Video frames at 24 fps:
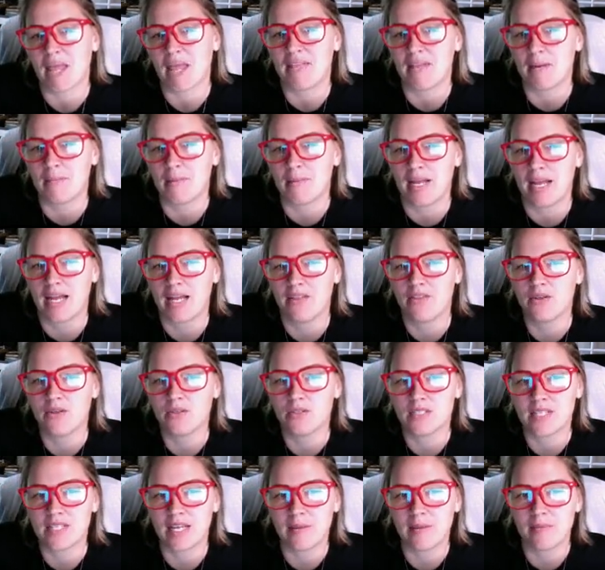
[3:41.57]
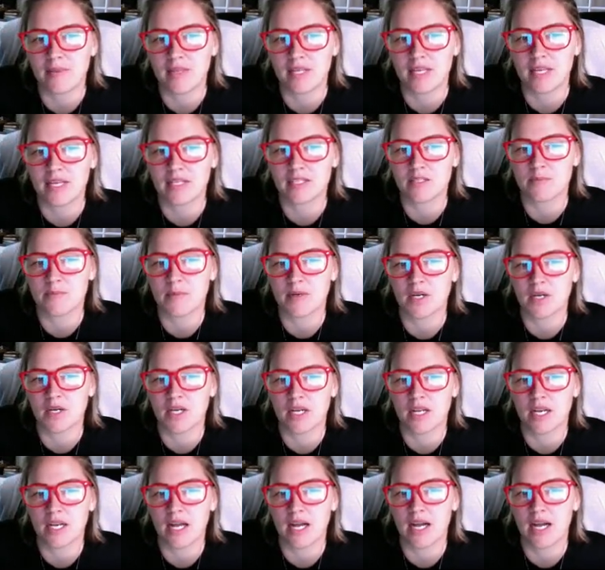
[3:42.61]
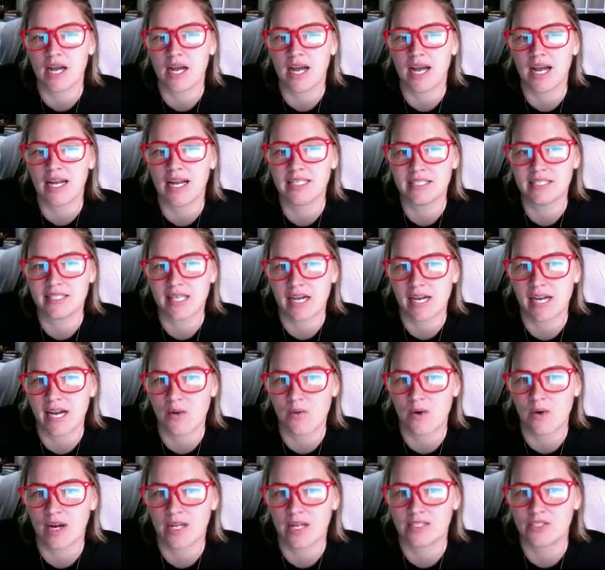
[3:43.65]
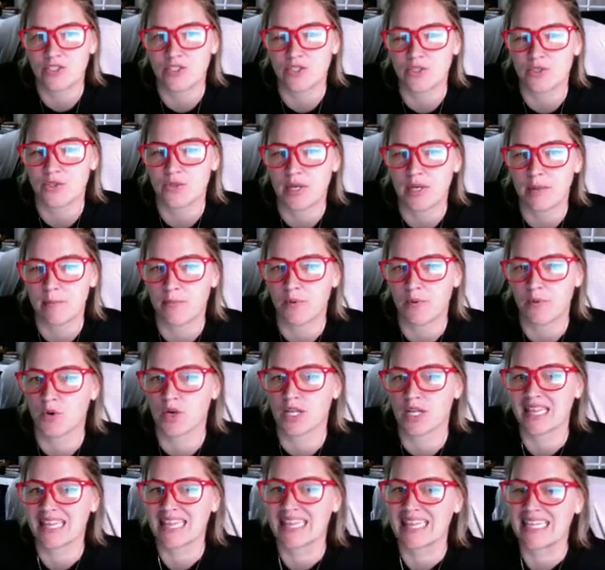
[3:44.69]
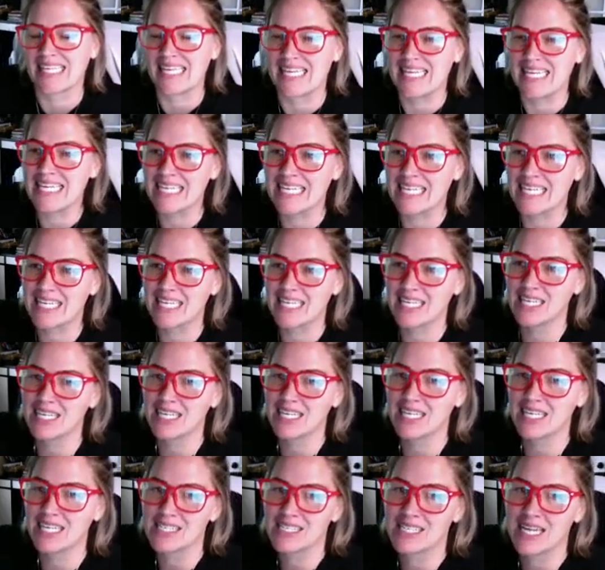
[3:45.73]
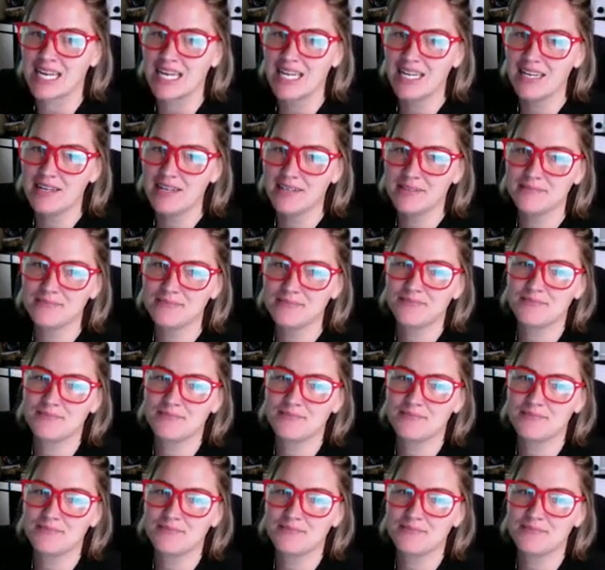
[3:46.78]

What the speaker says: and then I'm going to add those same things, but I decided I wanted to import link instead.